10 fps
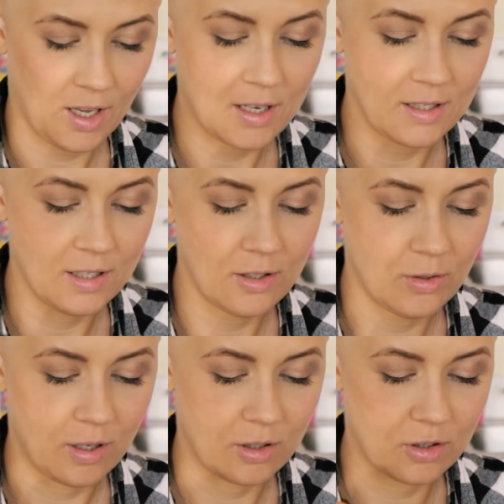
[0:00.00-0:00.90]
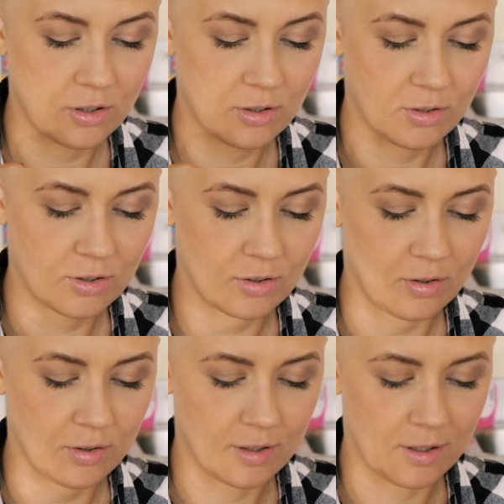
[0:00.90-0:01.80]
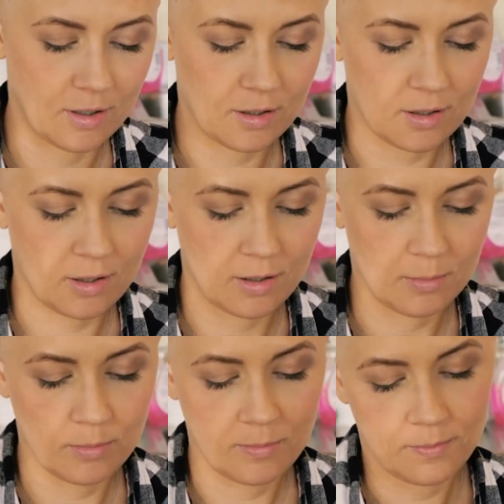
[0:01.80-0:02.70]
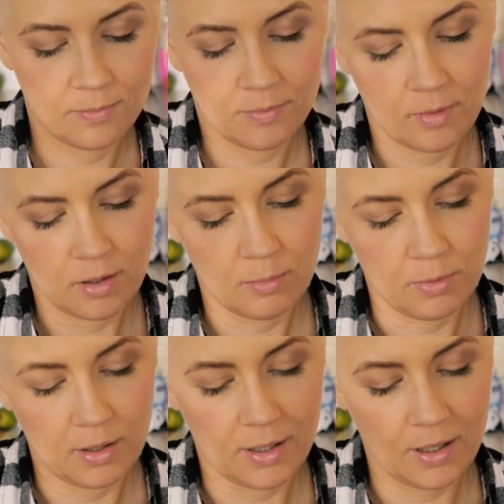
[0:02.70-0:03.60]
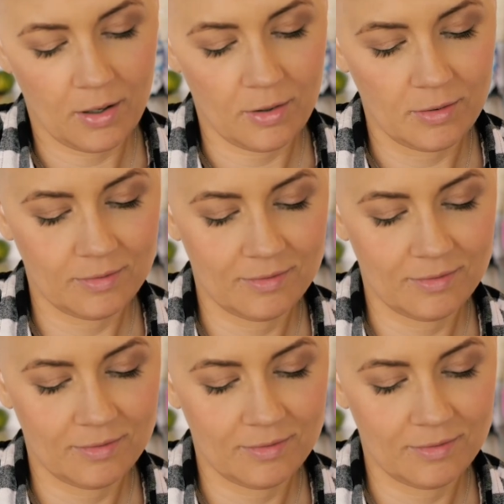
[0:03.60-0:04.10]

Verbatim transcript: I did do that sugar skull thing that time, but now